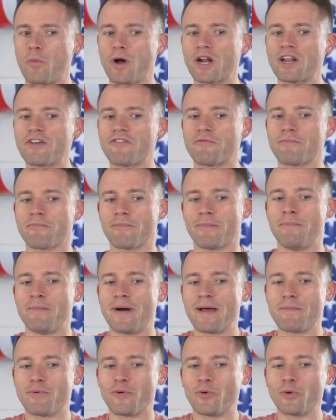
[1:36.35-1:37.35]
what if
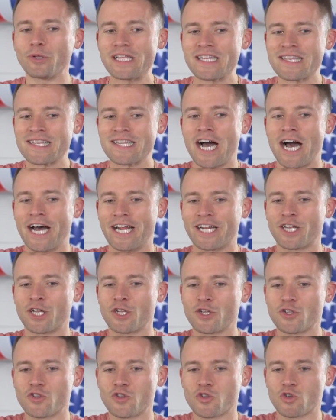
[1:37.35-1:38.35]
my pool is not
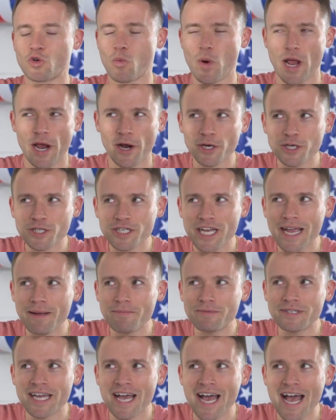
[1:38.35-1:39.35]
square
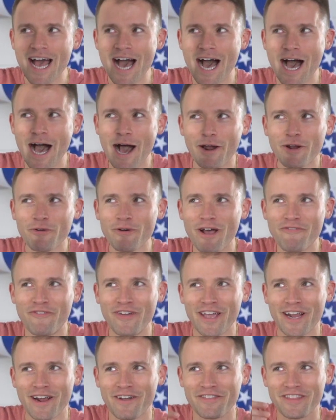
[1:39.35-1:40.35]
shaped? How do I
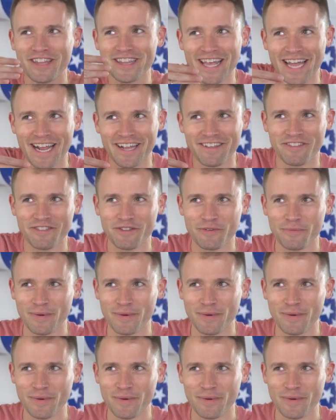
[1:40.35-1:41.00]
figure out the length and the